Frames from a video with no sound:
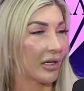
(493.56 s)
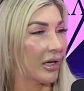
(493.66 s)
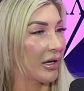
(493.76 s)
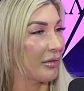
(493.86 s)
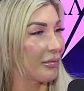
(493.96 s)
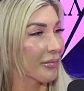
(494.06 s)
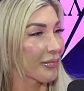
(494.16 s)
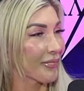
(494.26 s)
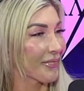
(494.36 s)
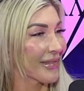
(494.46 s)
in
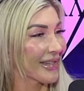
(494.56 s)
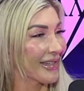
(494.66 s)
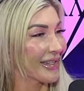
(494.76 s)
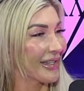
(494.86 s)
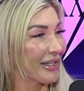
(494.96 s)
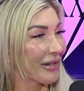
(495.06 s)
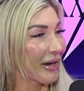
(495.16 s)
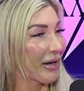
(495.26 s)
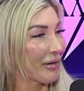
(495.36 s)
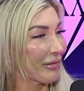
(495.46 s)

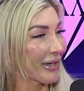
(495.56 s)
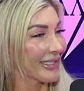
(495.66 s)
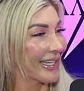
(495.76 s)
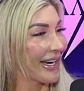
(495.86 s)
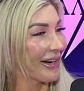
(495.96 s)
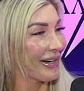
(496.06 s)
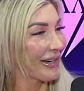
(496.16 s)
your work attire,